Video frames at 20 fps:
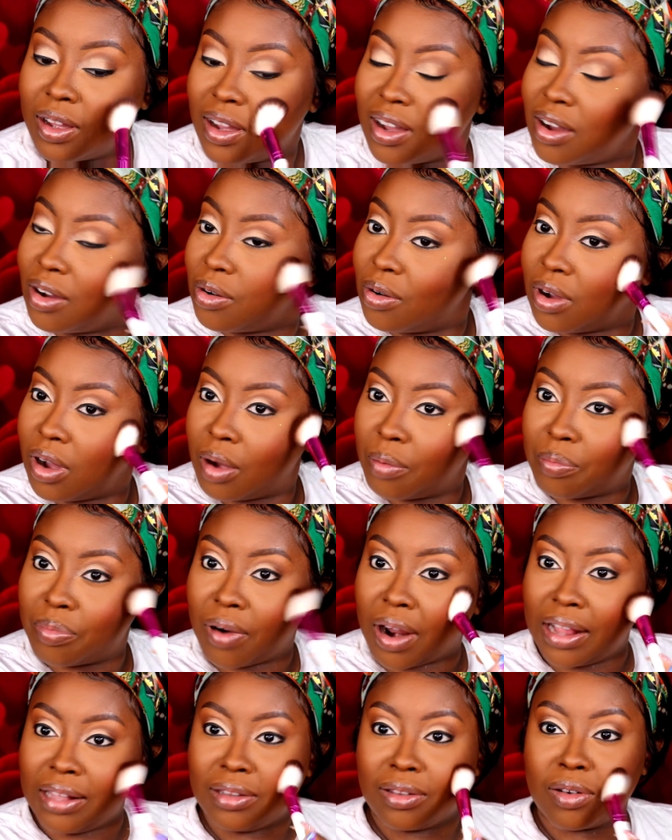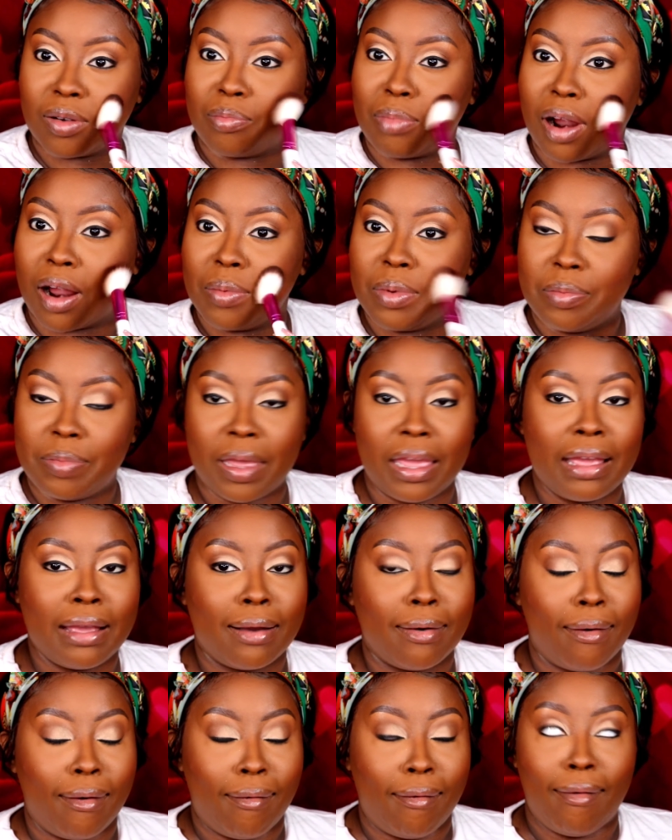Oh, a bright little Barbie pink.
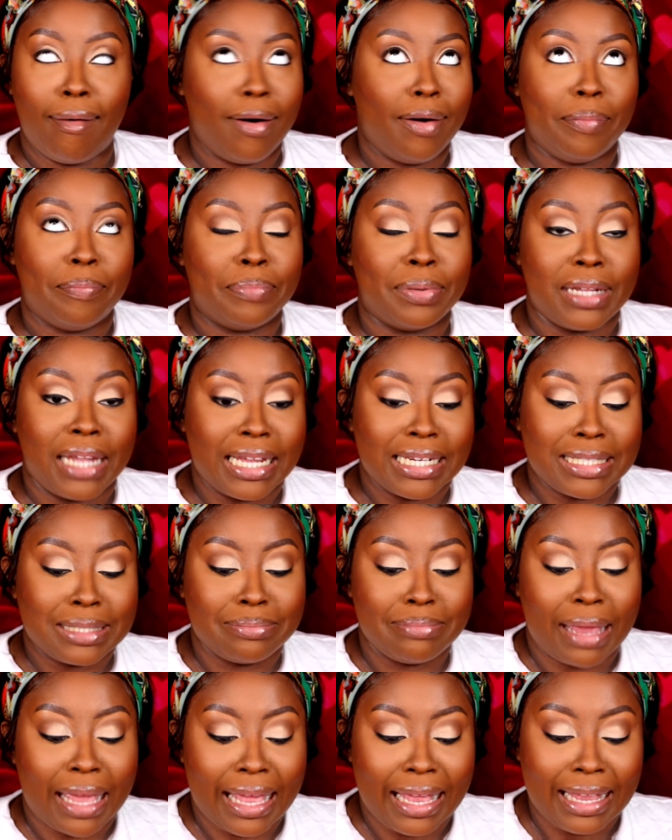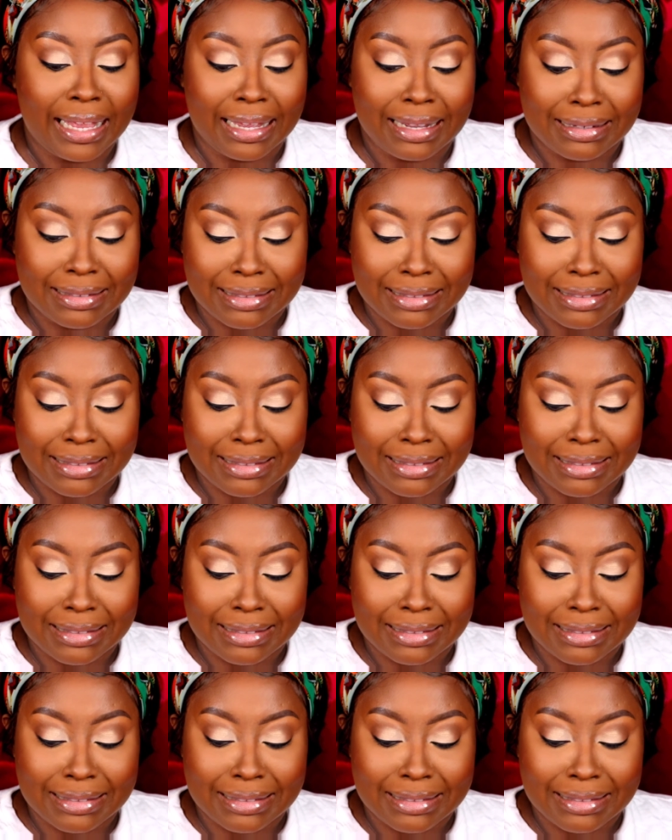Oh, blush me.